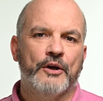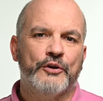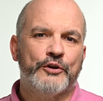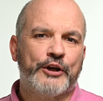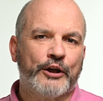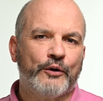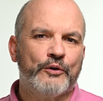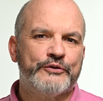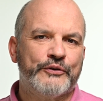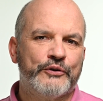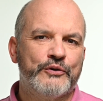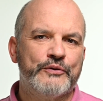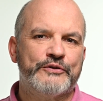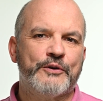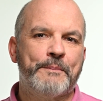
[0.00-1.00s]
You can also
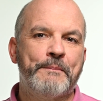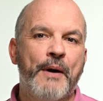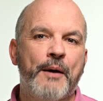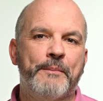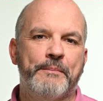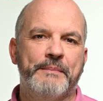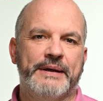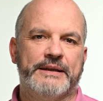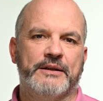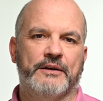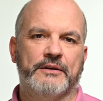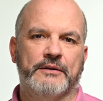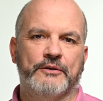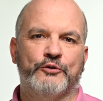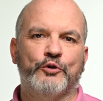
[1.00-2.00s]
use the pop
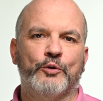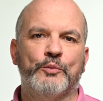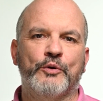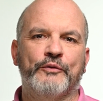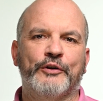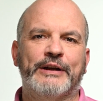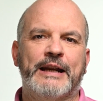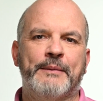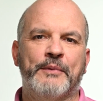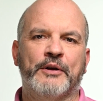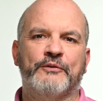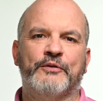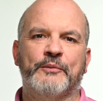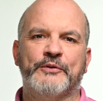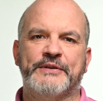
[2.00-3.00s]
method to remove an
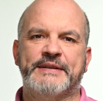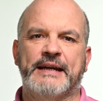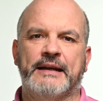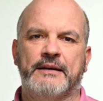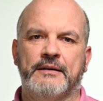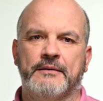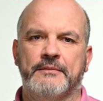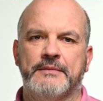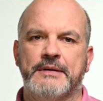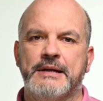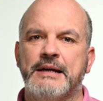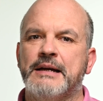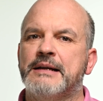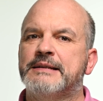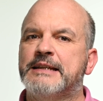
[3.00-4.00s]
element from the set.
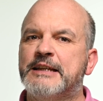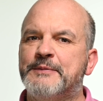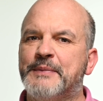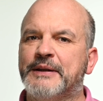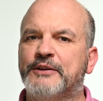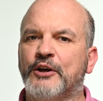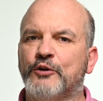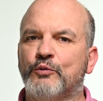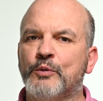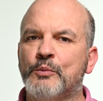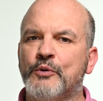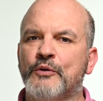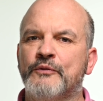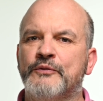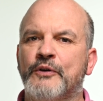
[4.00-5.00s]
This method
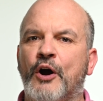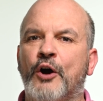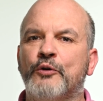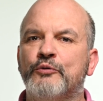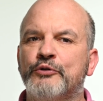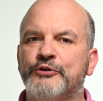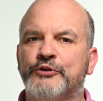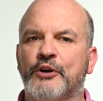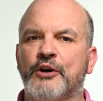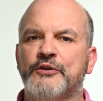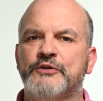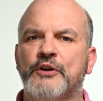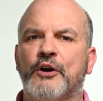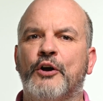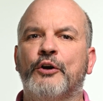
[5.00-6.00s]
removes and
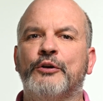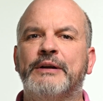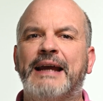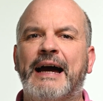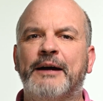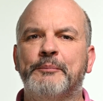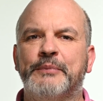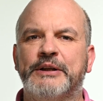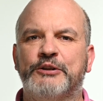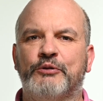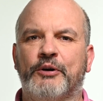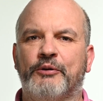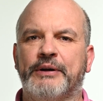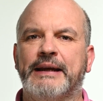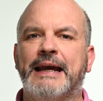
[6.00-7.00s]
returns an
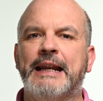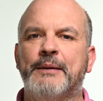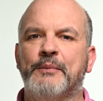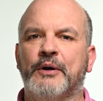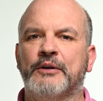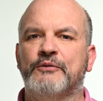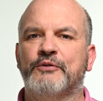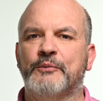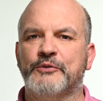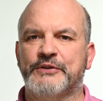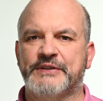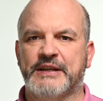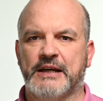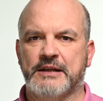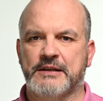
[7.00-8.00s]
arbitrary element from the
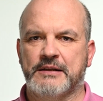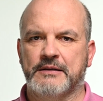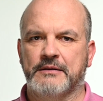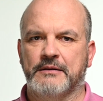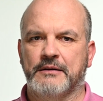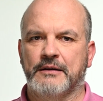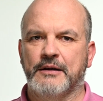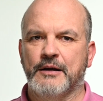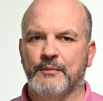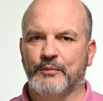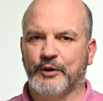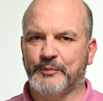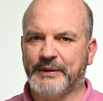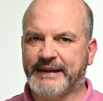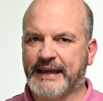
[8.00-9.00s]
set.
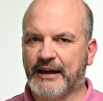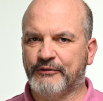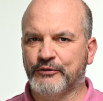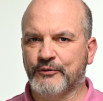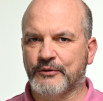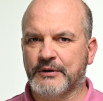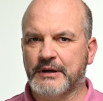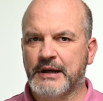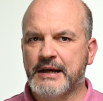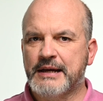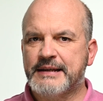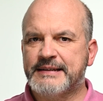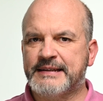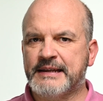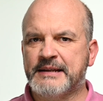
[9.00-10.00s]
But be careful,
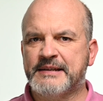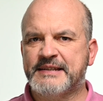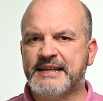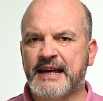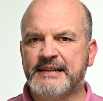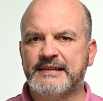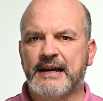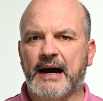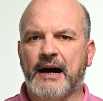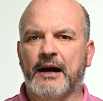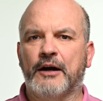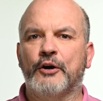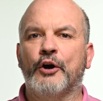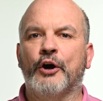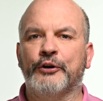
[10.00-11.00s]
since sets
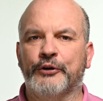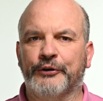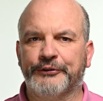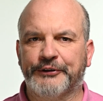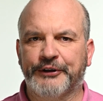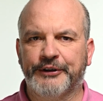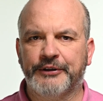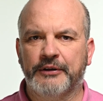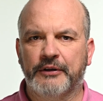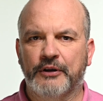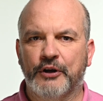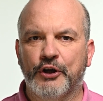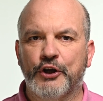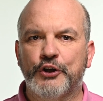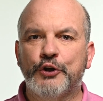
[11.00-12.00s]
are unordered,
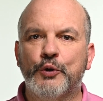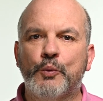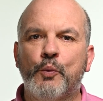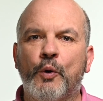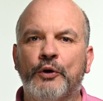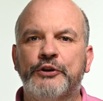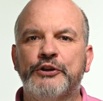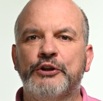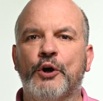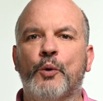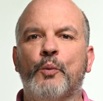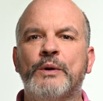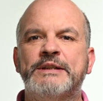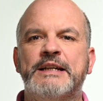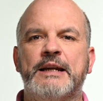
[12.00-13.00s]
you won't know
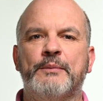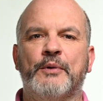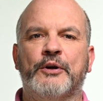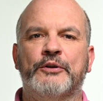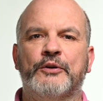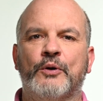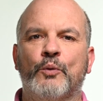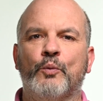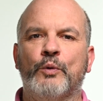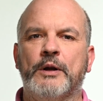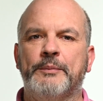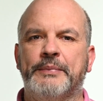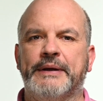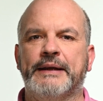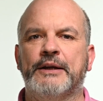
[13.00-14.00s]
which element will
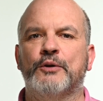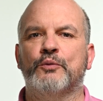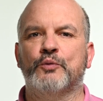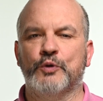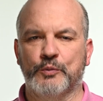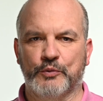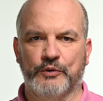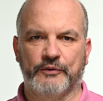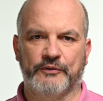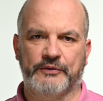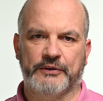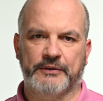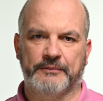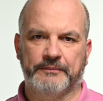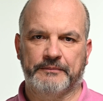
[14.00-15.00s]
be removed.